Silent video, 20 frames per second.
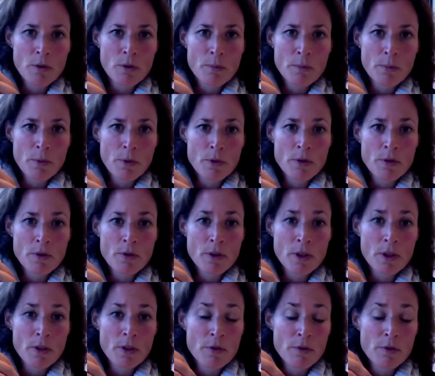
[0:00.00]
important
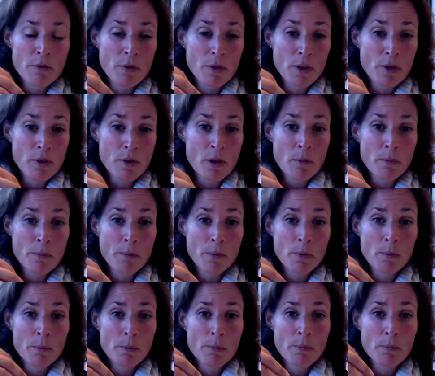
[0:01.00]
is, for
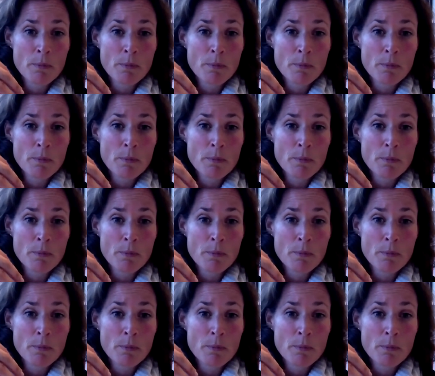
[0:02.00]
example,